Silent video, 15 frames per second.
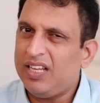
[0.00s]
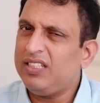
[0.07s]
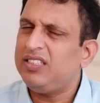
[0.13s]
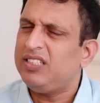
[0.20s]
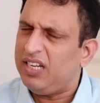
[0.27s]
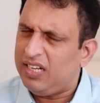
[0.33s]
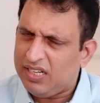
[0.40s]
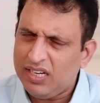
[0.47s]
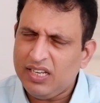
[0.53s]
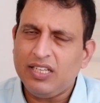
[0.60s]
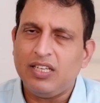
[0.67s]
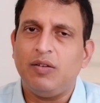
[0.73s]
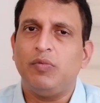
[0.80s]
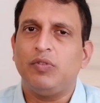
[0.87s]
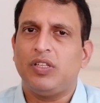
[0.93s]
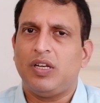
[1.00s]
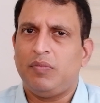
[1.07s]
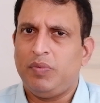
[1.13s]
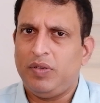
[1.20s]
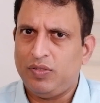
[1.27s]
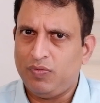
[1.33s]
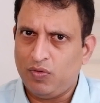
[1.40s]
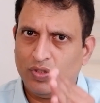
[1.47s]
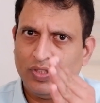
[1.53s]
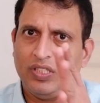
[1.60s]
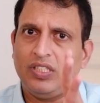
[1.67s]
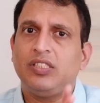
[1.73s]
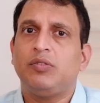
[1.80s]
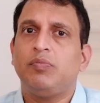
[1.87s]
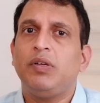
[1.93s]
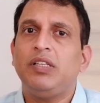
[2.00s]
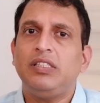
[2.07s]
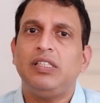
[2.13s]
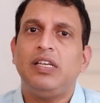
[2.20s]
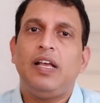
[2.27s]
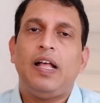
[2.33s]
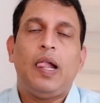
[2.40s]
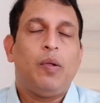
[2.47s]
and generally chemotherapy is for 6 months.